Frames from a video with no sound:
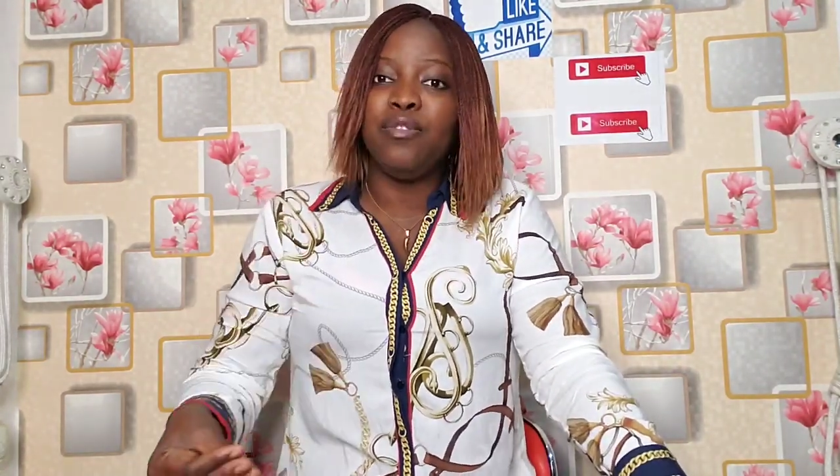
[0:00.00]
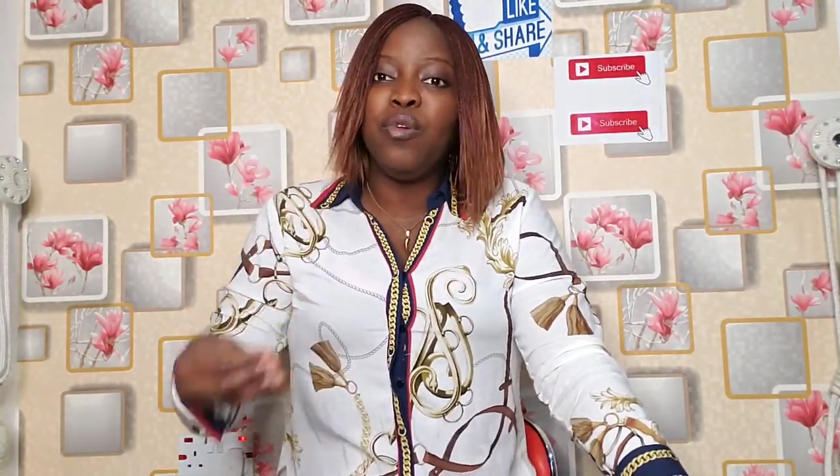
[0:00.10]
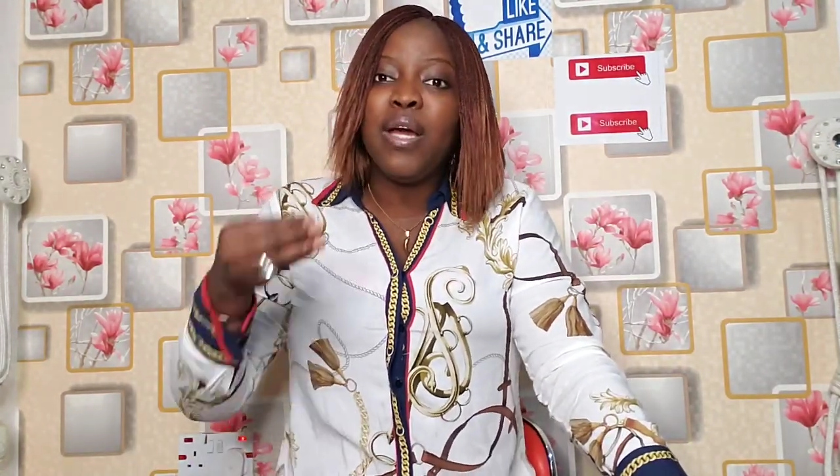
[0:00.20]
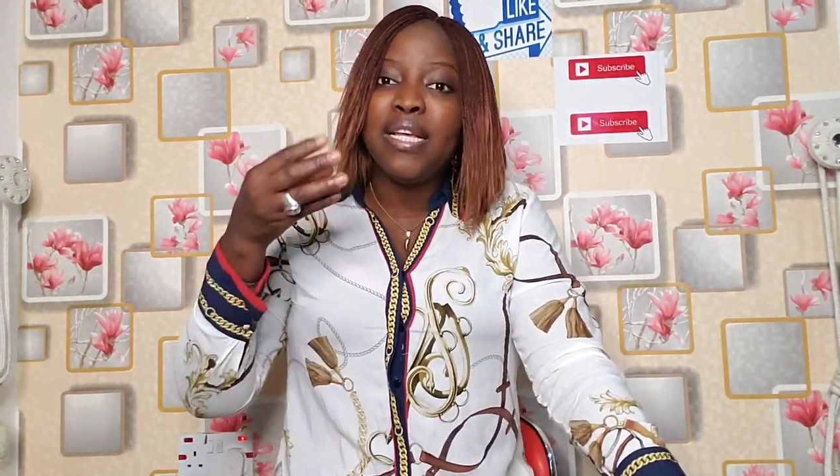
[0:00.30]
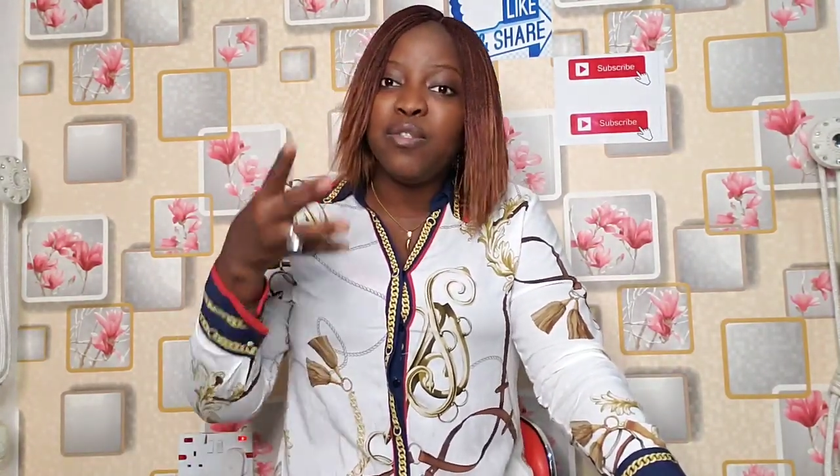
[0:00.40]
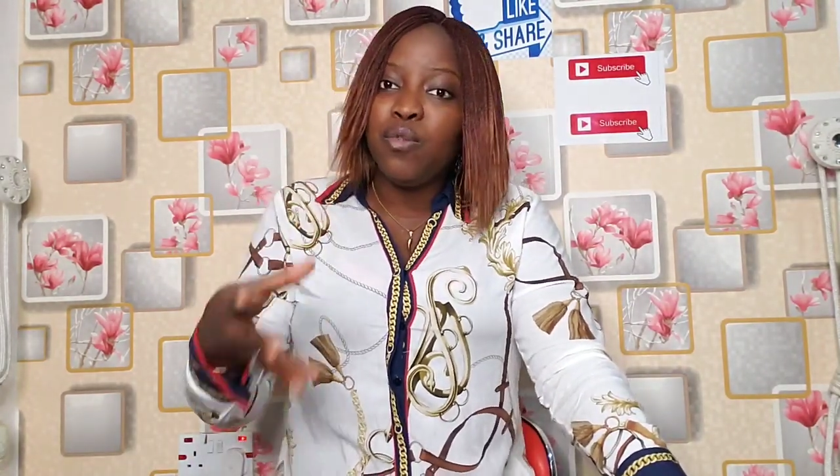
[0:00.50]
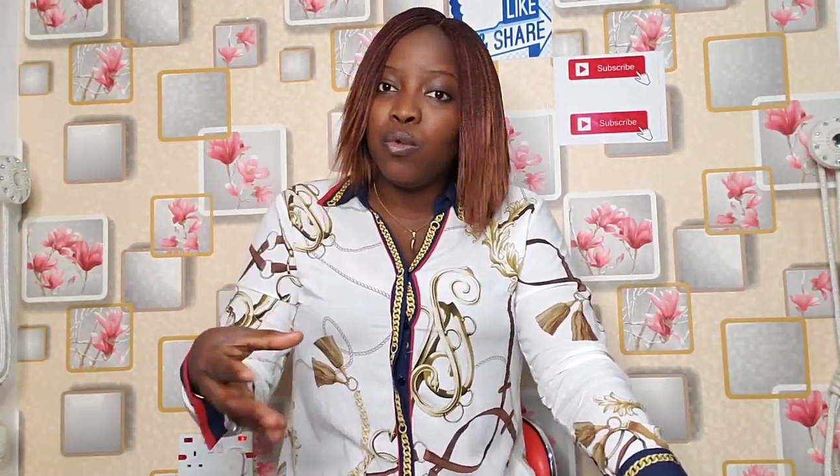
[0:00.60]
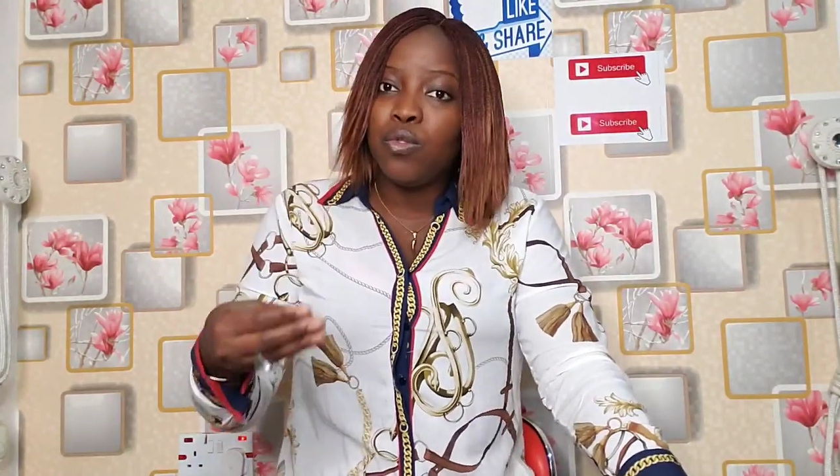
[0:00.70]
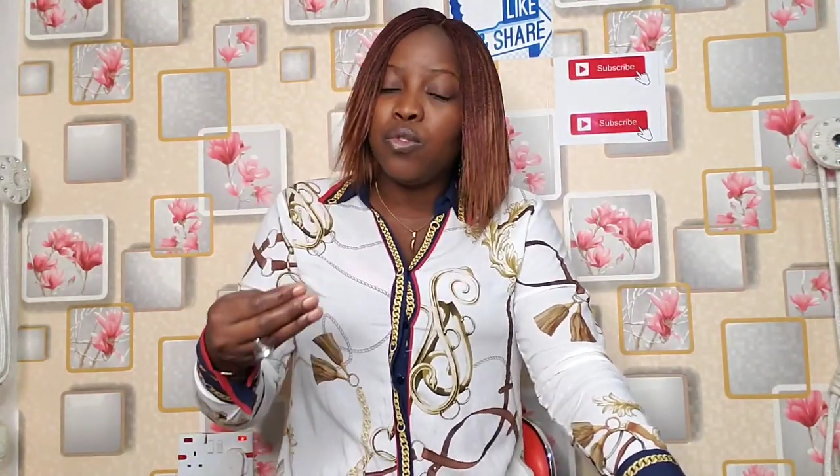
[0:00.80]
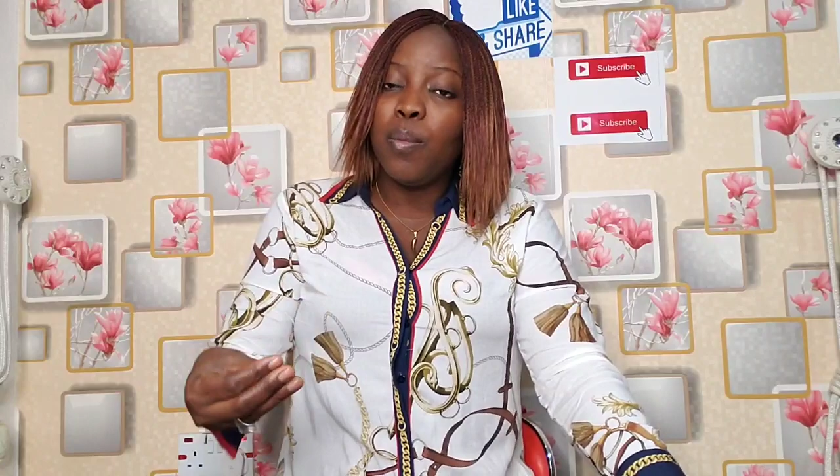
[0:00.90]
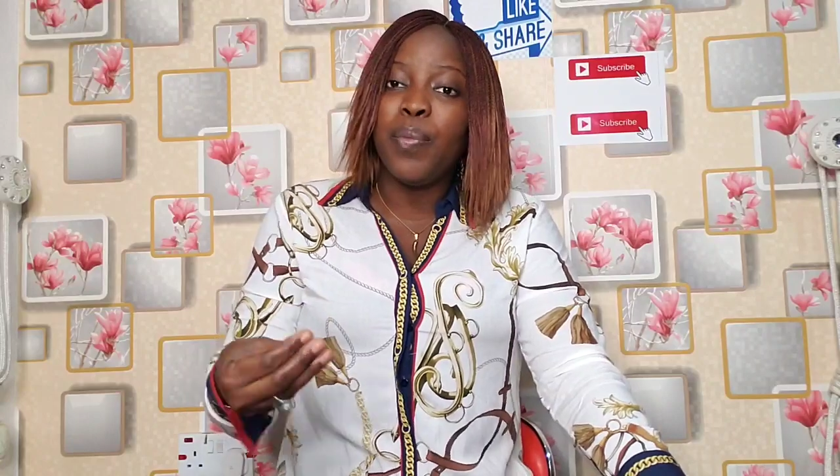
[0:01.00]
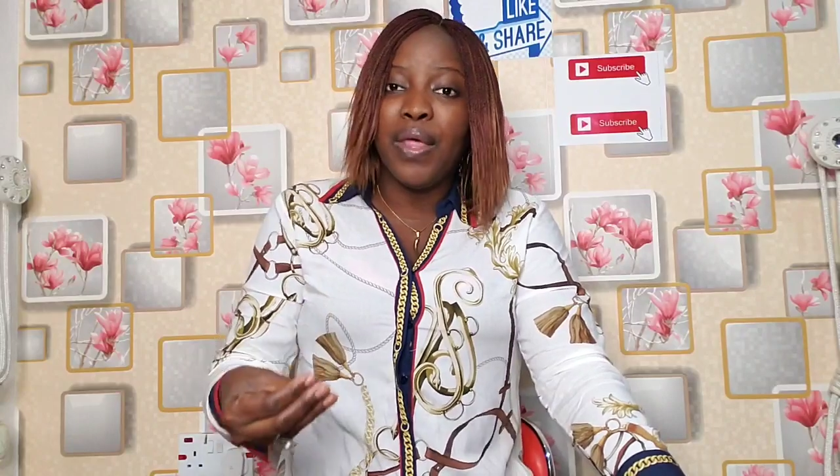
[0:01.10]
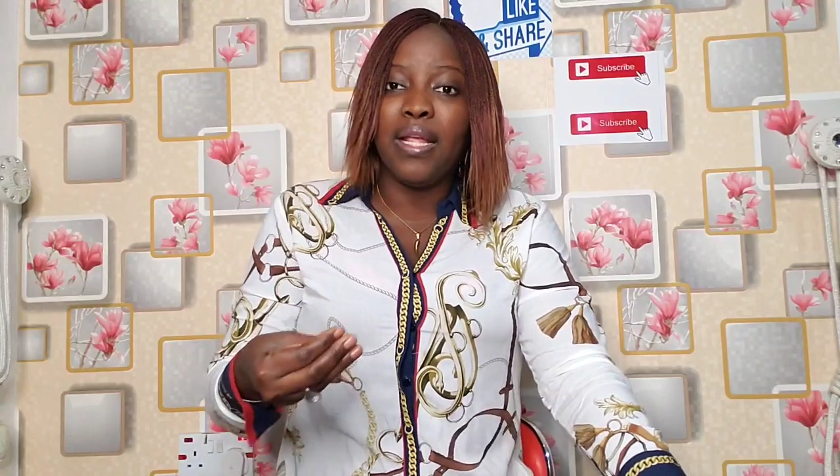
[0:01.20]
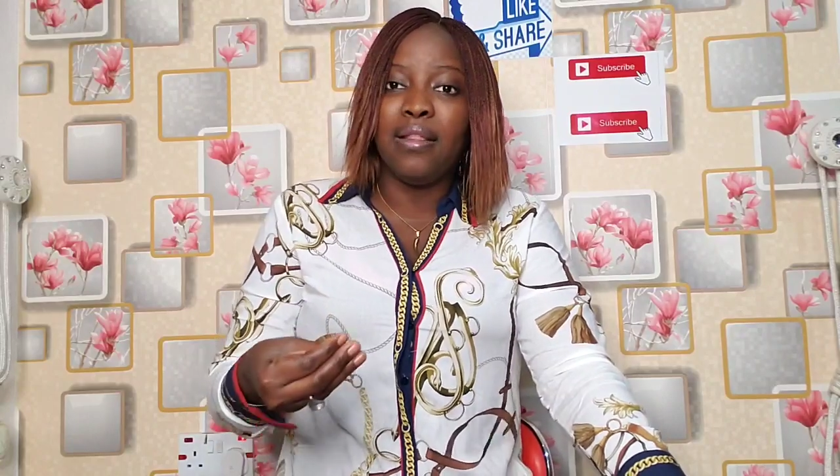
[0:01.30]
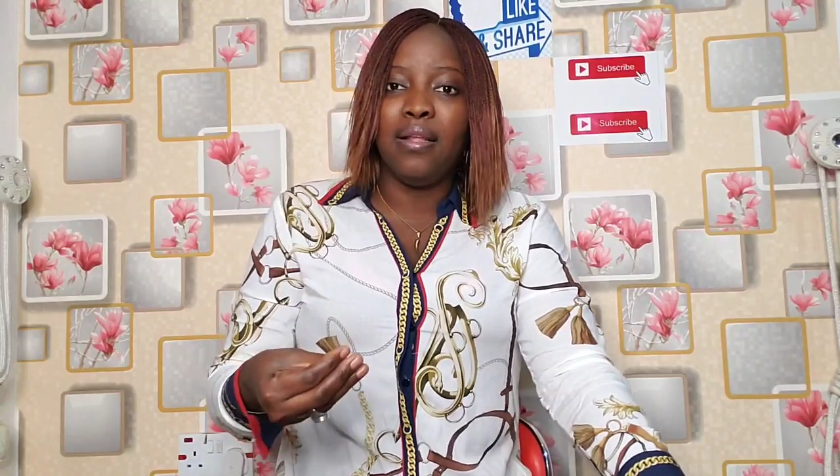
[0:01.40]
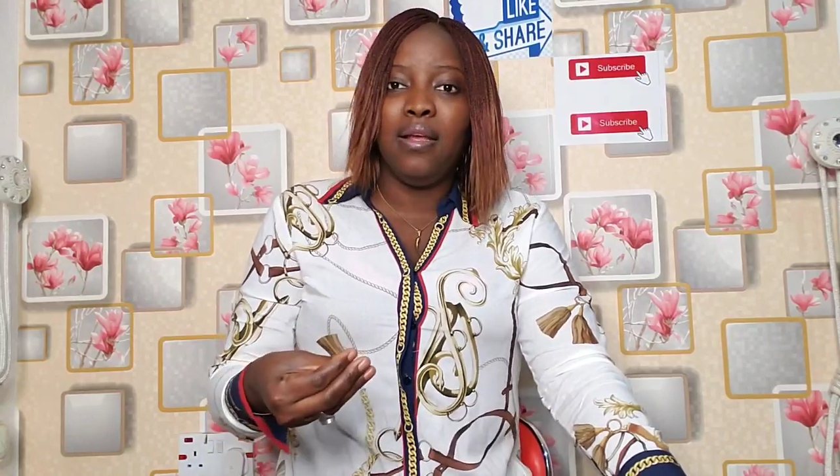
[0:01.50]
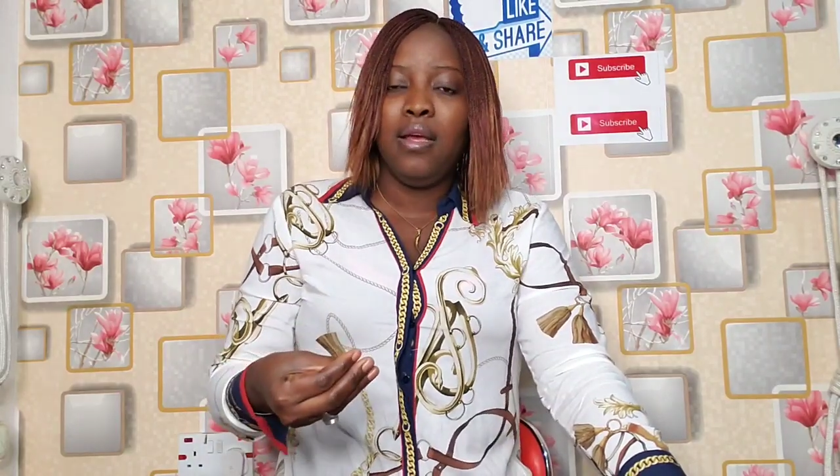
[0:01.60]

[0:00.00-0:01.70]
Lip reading: Do you guys know something?